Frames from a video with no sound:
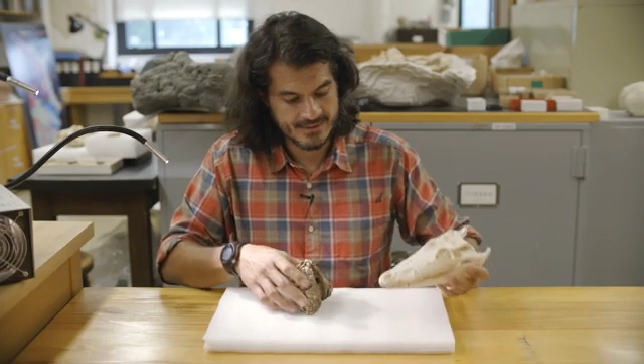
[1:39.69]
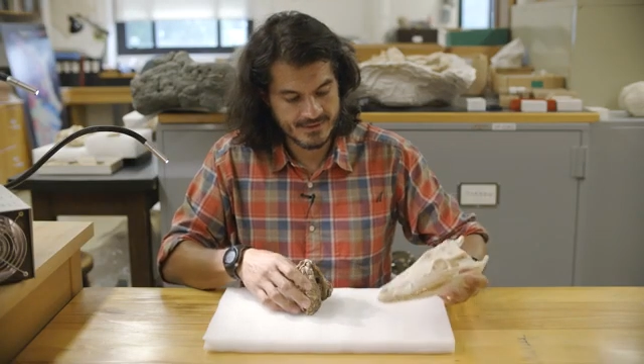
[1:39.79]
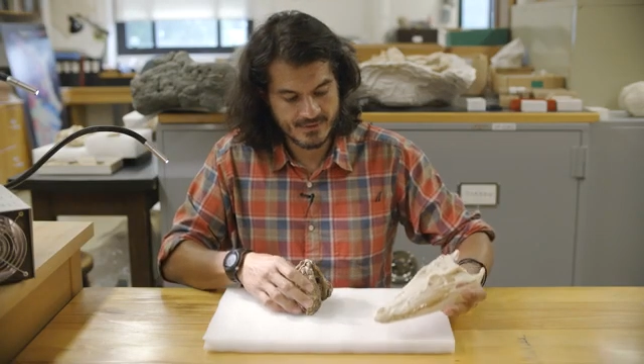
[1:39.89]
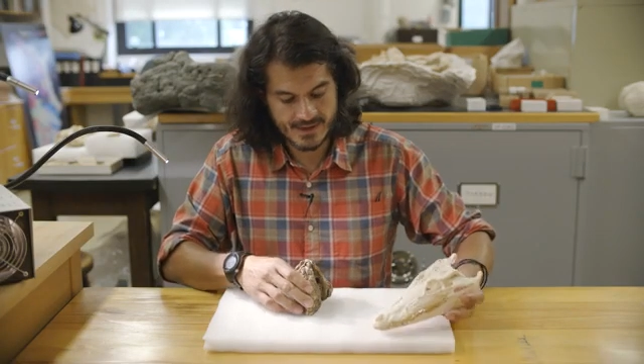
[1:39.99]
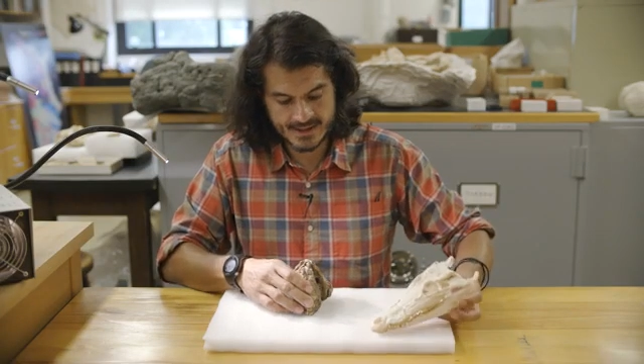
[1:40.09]
The
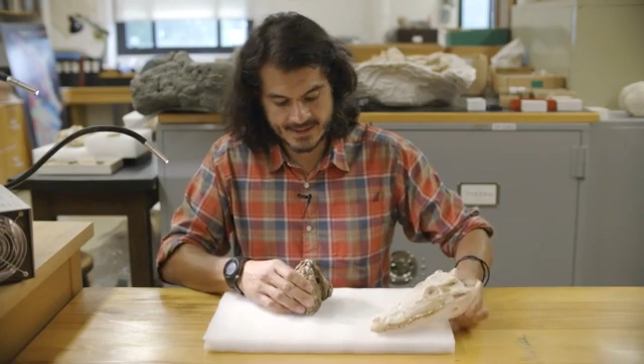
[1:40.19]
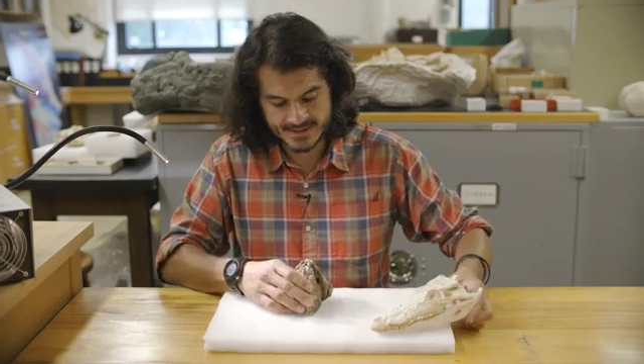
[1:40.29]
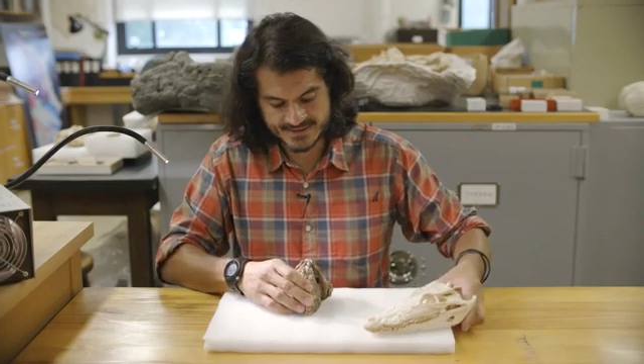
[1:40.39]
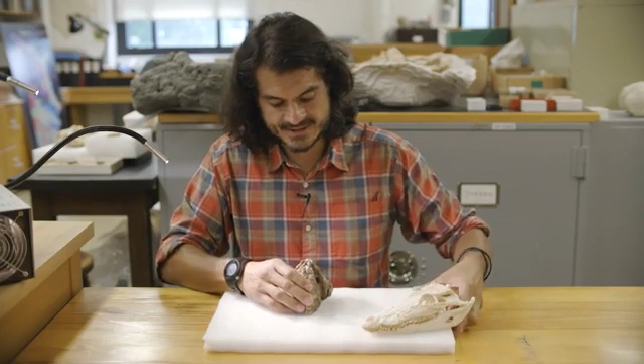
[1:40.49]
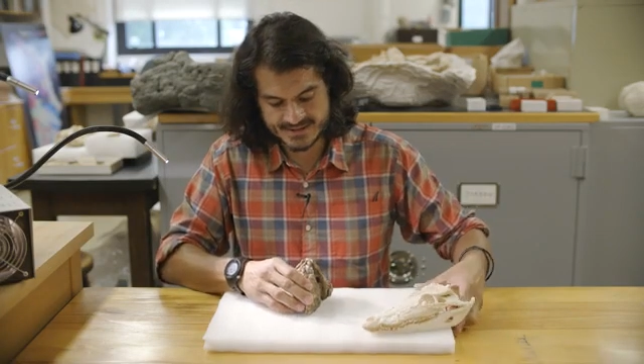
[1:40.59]

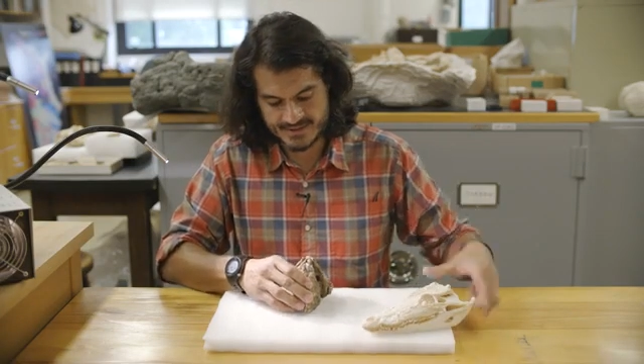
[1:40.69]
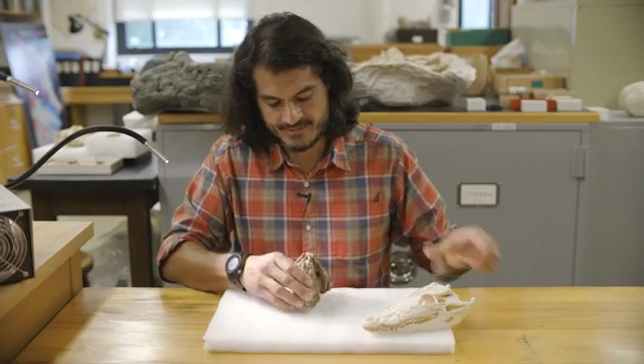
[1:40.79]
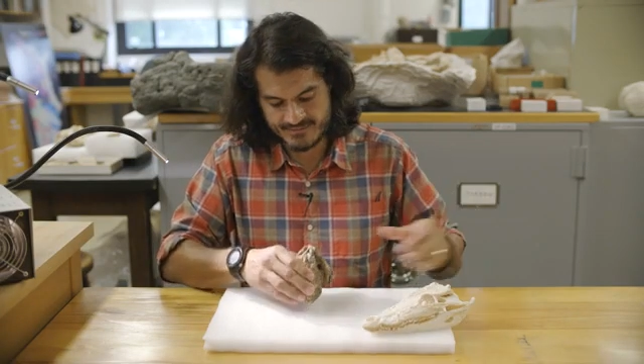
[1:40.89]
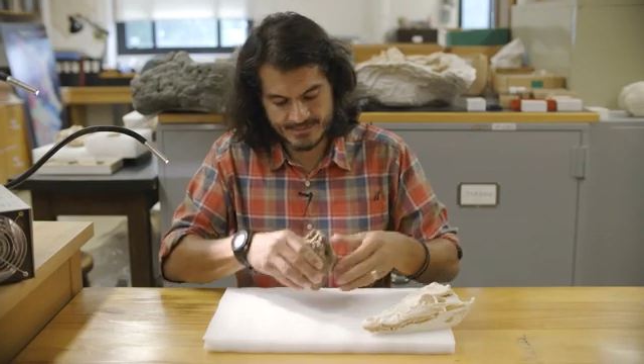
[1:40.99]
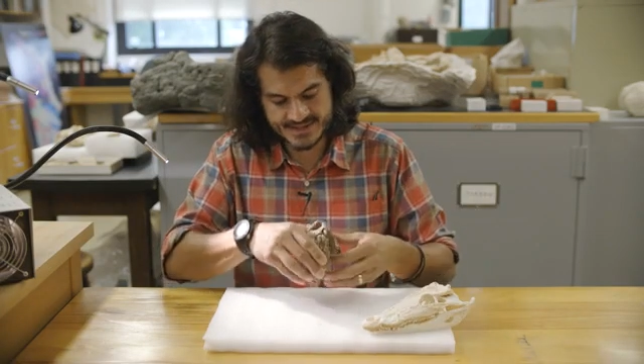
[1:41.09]
crocodiles
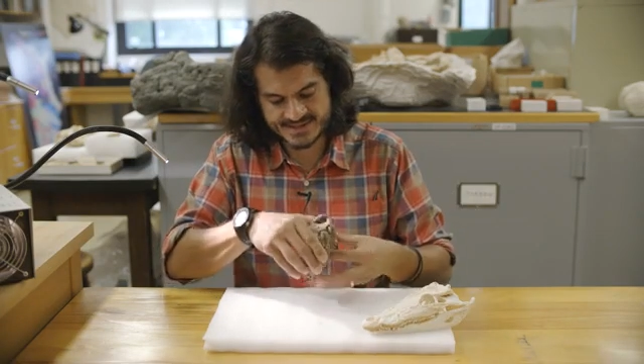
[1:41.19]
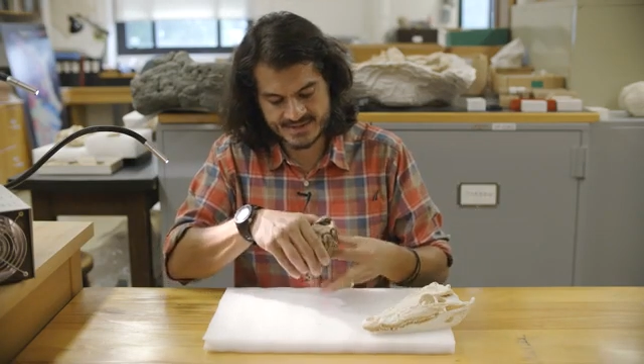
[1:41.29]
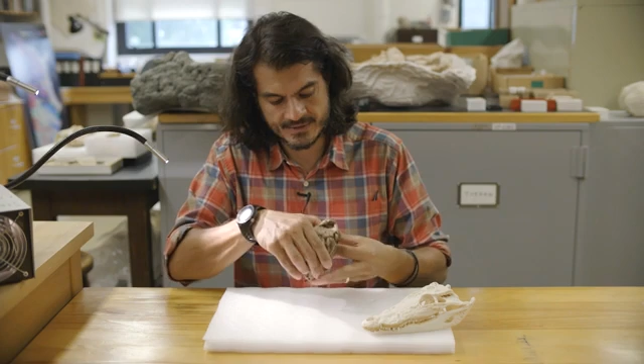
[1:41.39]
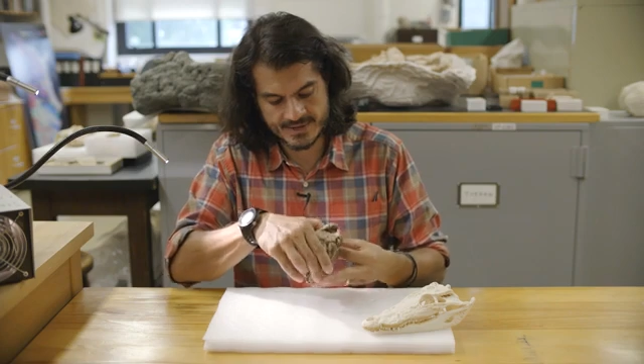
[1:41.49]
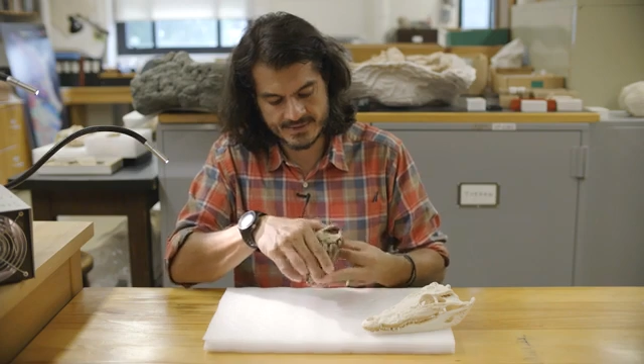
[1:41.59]
of the
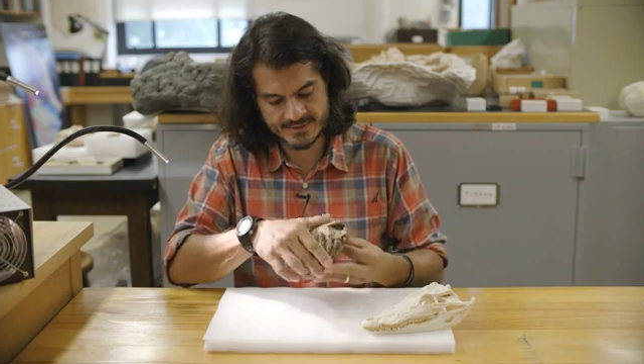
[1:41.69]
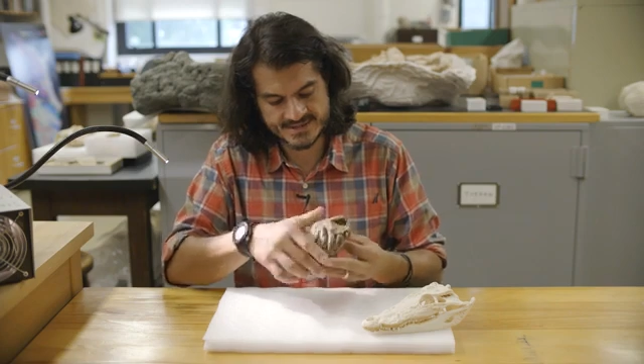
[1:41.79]
Mesozoic era,